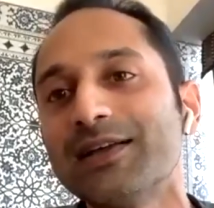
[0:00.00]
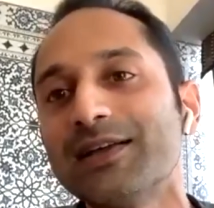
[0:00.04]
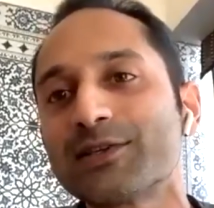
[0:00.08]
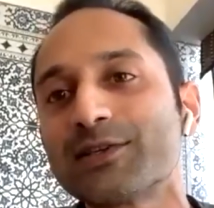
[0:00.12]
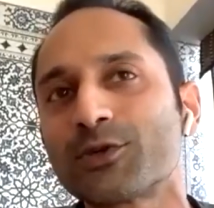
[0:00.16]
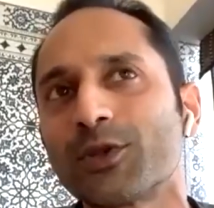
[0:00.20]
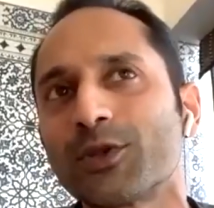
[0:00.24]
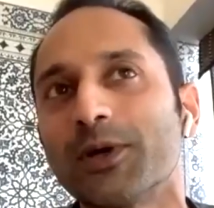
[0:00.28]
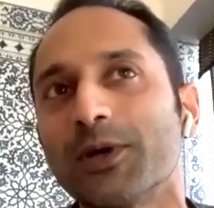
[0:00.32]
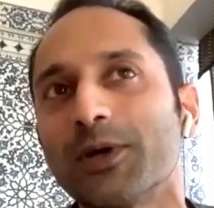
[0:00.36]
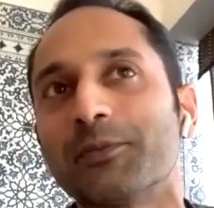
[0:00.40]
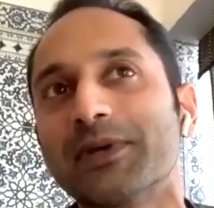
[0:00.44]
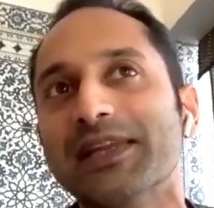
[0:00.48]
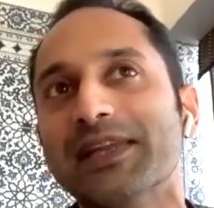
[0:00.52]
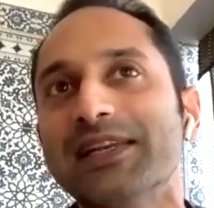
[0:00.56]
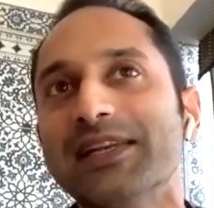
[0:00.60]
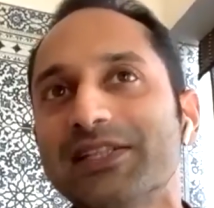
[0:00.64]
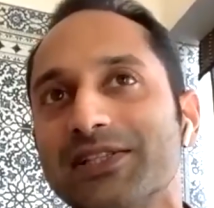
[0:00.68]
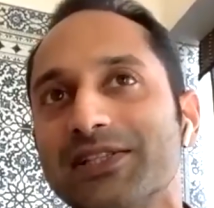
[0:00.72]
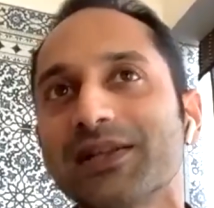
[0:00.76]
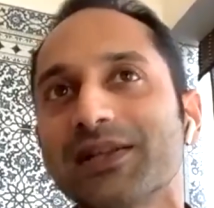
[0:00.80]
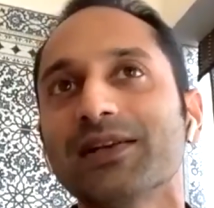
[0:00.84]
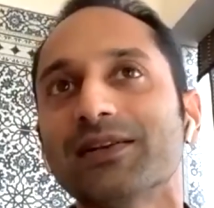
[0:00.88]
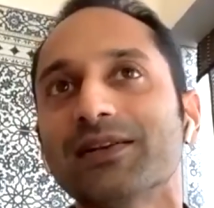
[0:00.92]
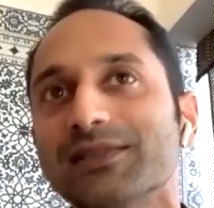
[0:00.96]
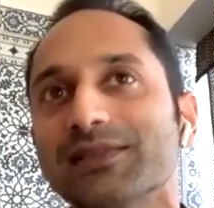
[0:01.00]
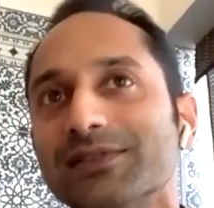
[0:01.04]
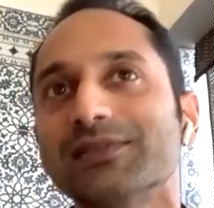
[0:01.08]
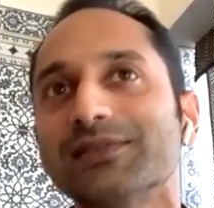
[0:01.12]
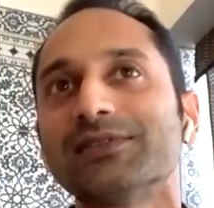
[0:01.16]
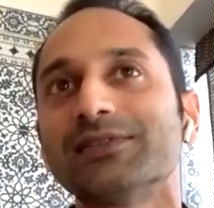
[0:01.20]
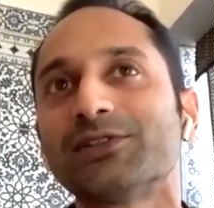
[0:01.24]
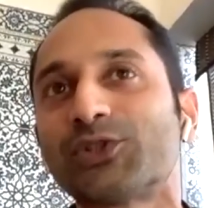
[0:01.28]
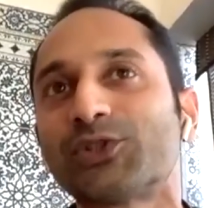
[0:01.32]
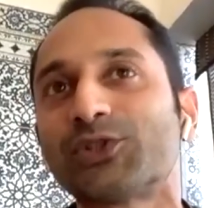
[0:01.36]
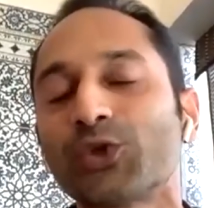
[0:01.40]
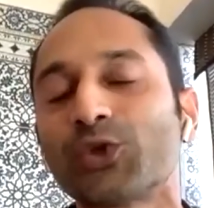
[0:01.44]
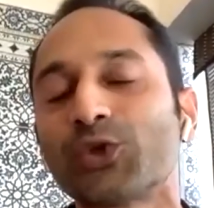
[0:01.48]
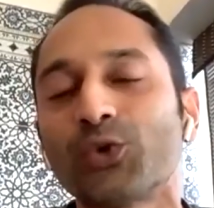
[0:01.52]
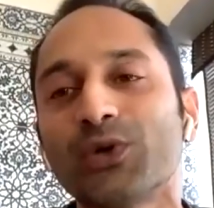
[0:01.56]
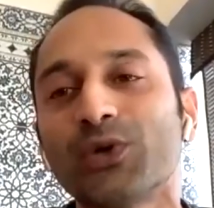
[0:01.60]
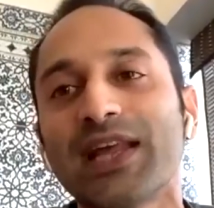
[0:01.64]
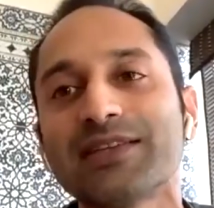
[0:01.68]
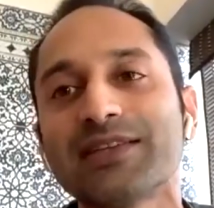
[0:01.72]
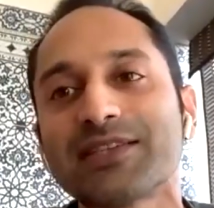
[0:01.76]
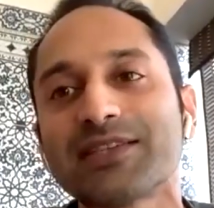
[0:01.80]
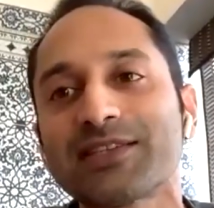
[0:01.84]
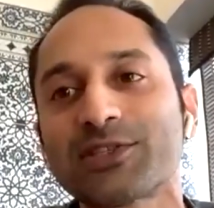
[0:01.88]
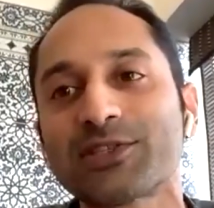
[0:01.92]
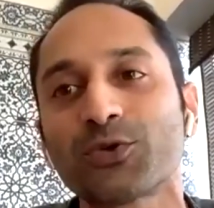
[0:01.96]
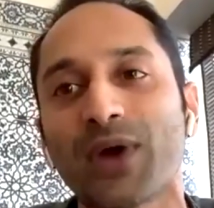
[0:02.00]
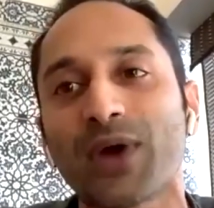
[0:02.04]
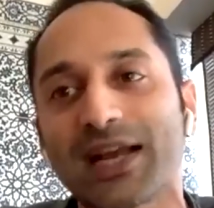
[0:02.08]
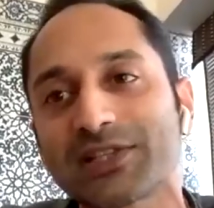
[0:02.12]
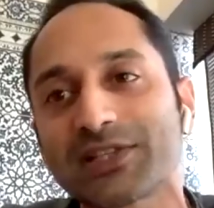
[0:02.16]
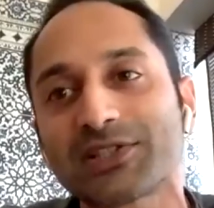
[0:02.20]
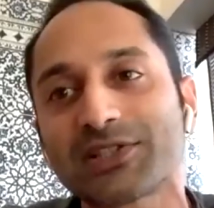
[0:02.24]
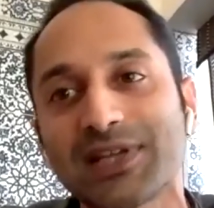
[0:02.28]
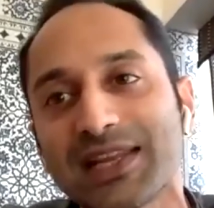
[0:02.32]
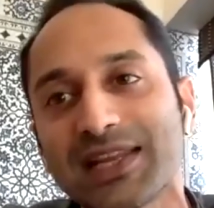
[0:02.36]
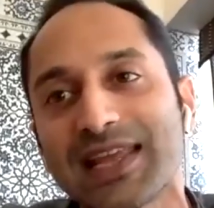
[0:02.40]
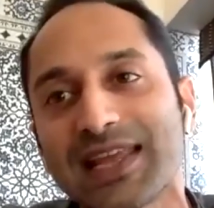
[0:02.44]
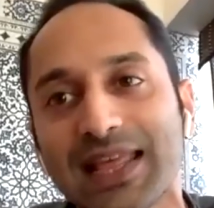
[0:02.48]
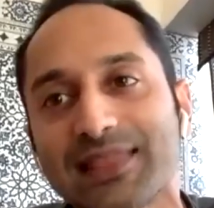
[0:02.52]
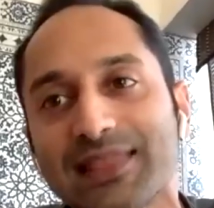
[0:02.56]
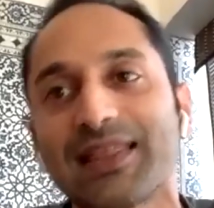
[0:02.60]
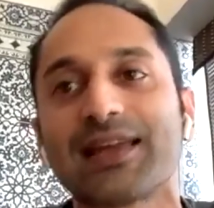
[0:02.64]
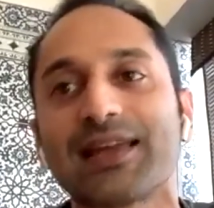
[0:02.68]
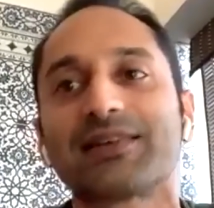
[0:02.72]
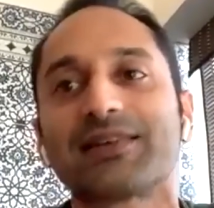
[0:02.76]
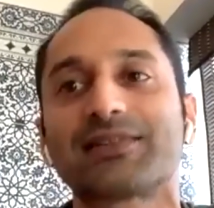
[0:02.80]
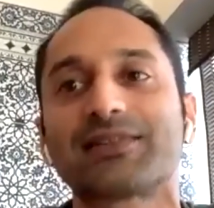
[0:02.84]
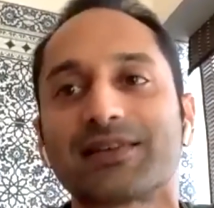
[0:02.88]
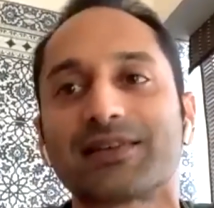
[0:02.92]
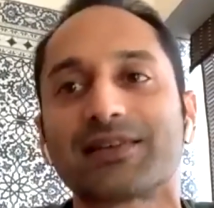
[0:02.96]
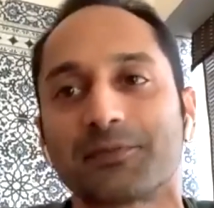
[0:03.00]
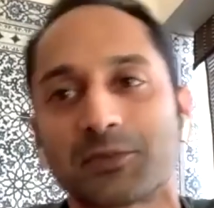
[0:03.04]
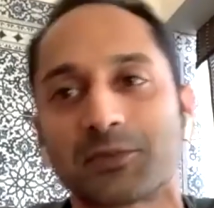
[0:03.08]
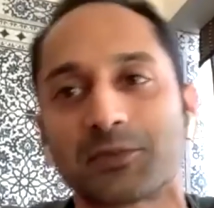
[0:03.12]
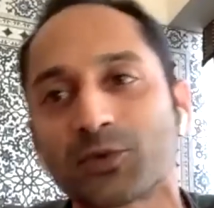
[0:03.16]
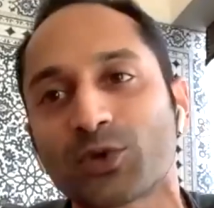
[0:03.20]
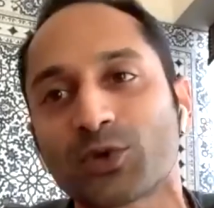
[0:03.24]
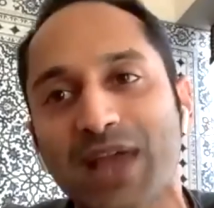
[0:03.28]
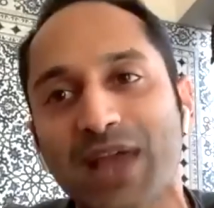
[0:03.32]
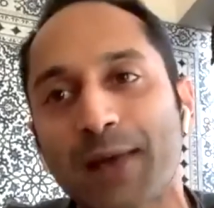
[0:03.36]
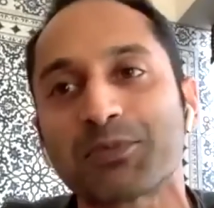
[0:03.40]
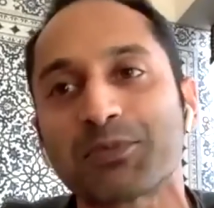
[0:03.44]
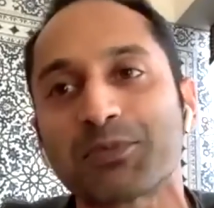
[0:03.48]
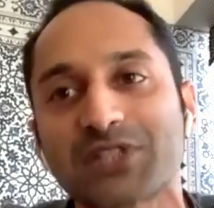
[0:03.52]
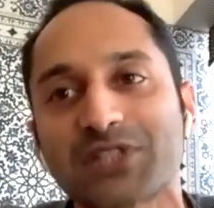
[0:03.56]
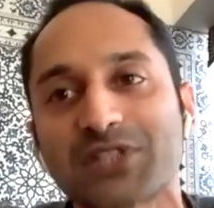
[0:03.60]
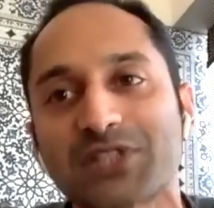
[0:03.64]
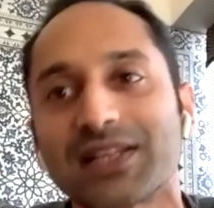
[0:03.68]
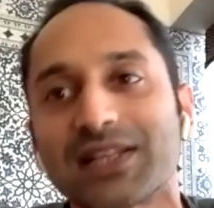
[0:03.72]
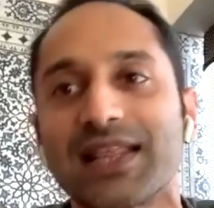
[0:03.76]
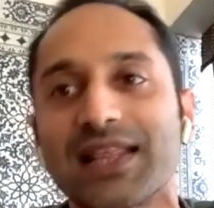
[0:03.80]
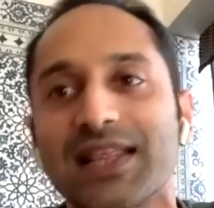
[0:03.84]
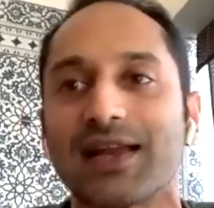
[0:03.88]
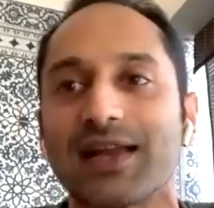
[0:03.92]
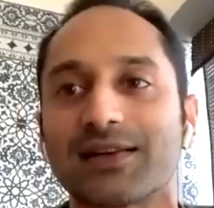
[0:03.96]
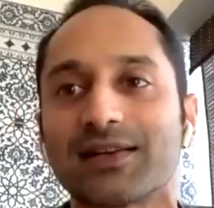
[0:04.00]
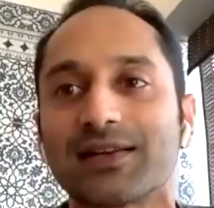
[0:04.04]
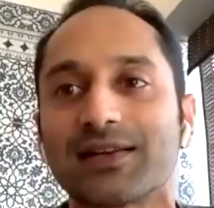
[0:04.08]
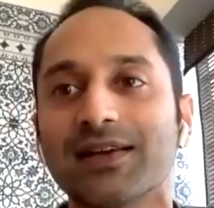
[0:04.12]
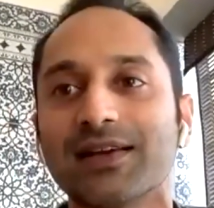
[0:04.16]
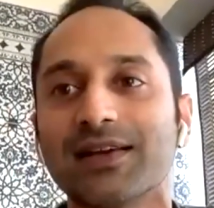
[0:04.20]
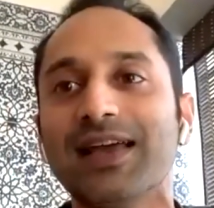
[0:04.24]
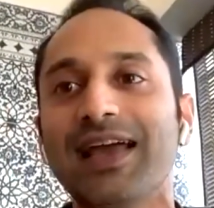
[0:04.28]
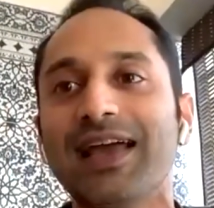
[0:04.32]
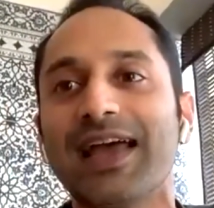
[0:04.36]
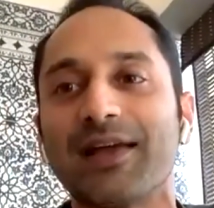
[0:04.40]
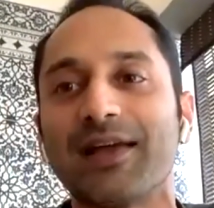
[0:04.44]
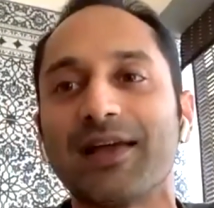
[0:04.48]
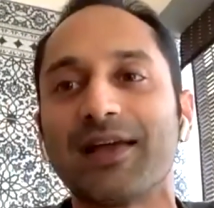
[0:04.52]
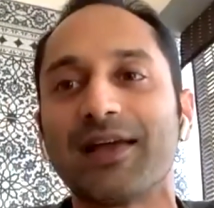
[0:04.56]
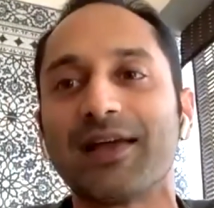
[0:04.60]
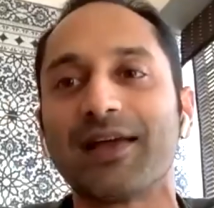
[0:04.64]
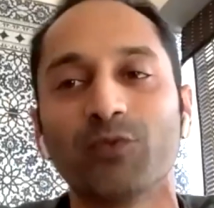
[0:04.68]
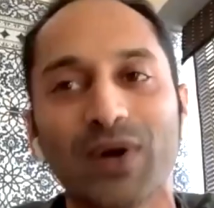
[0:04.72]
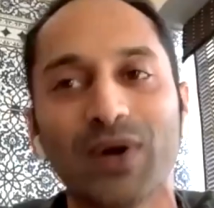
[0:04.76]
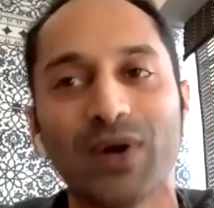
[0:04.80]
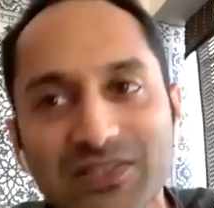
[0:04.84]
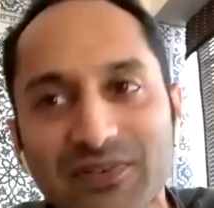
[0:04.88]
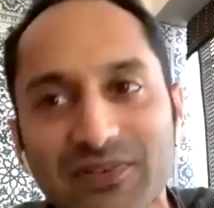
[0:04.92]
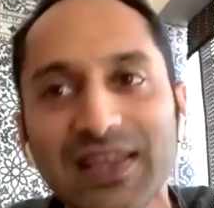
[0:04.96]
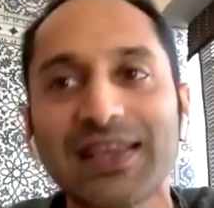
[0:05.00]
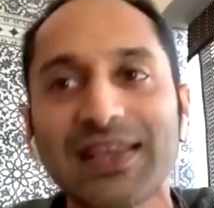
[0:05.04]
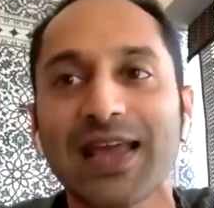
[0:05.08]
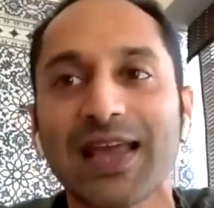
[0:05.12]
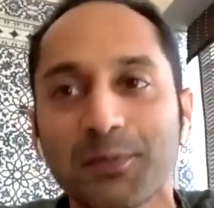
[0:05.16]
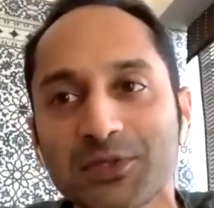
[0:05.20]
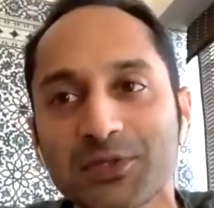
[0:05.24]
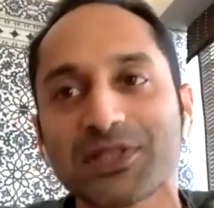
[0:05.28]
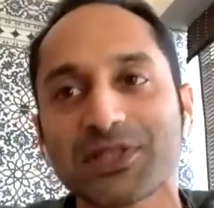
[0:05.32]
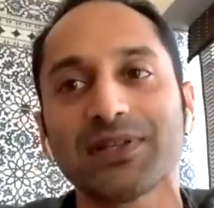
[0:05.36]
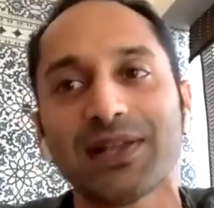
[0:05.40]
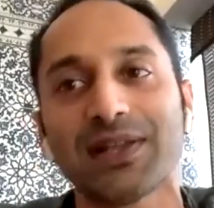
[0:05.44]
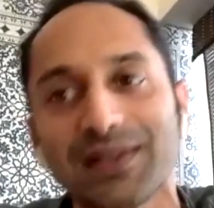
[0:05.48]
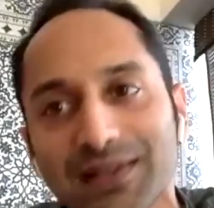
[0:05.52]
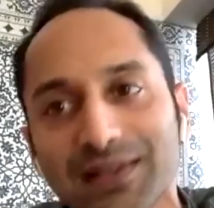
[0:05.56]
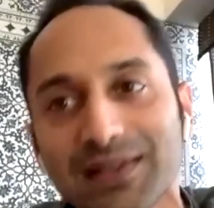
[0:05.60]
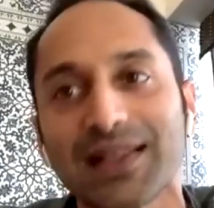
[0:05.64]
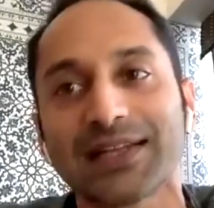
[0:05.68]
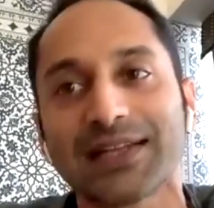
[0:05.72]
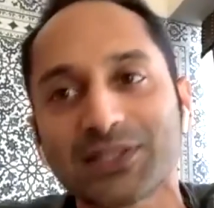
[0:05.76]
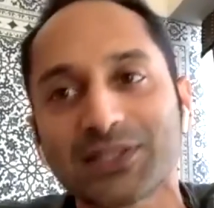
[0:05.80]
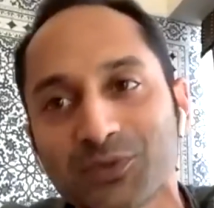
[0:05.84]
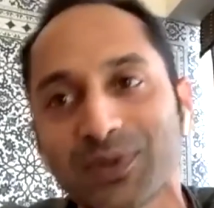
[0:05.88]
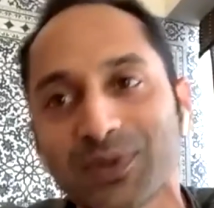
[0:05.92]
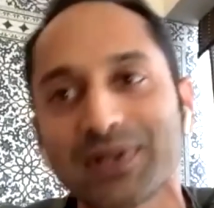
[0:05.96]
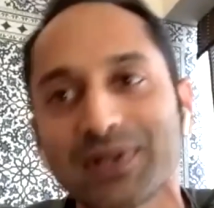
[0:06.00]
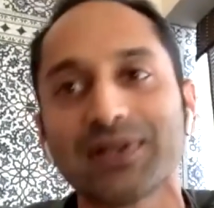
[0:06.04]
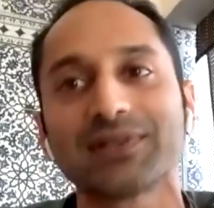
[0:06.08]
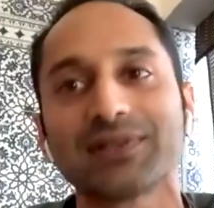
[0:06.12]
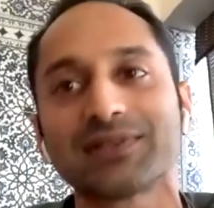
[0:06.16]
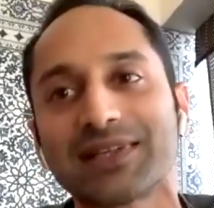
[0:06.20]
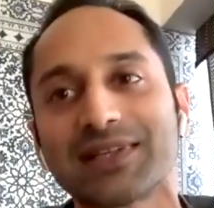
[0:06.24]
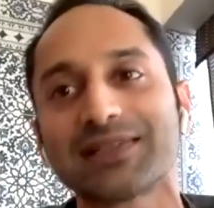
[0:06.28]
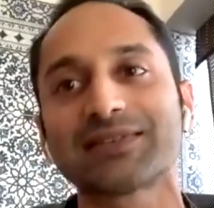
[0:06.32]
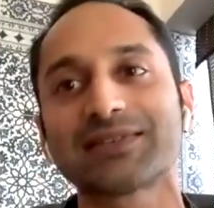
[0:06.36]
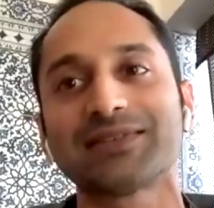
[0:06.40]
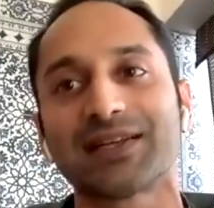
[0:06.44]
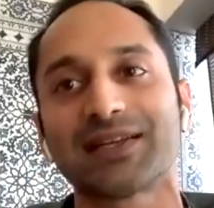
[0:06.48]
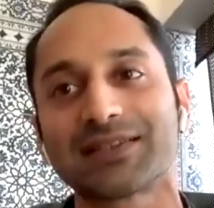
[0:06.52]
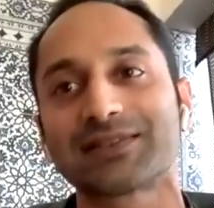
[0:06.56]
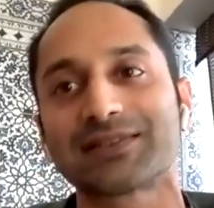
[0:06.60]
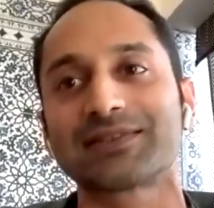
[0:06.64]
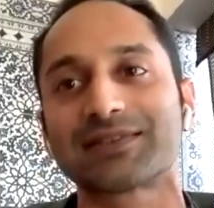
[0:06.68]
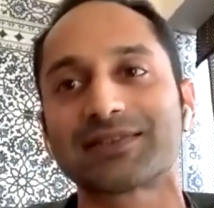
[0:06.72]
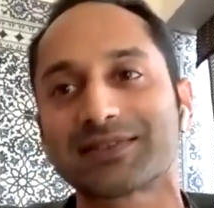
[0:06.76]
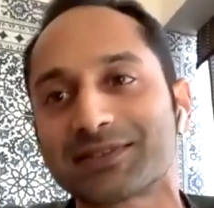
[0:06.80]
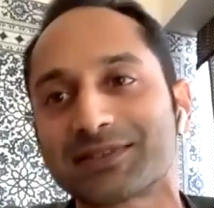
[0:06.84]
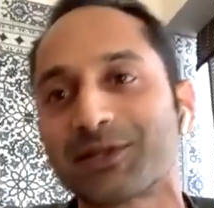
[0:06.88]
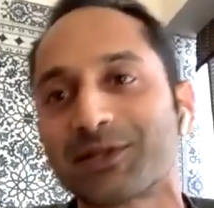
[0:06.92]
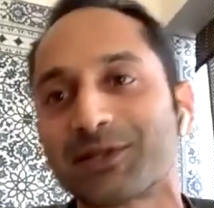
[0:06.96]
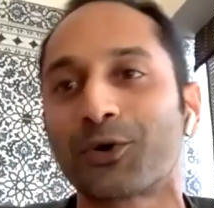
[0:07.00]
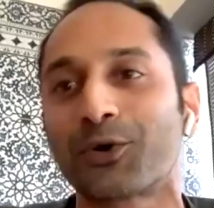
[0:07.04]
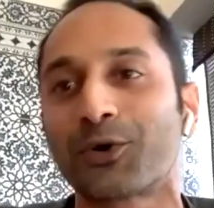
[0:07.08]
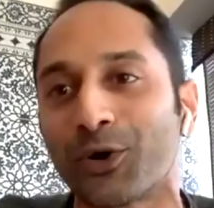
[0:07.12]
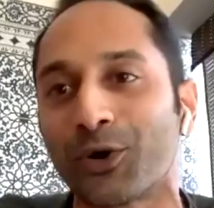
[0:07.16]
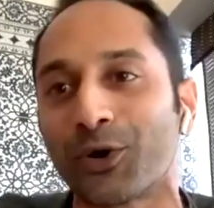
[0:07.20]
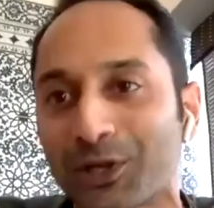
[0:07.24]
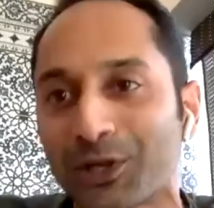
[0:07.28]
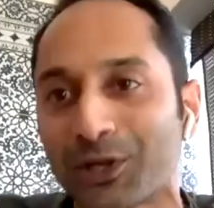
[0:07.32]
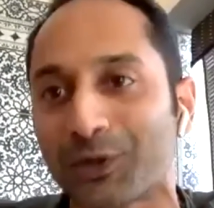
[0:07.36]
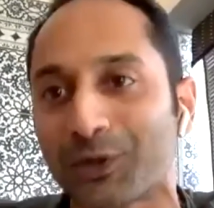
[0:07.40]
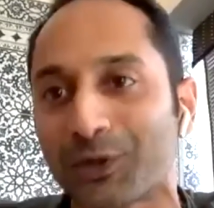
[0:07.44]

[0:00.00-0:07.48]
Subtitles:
So the initial shoot days is to actually get that to capture that, and once we capture that, that's when things start growing,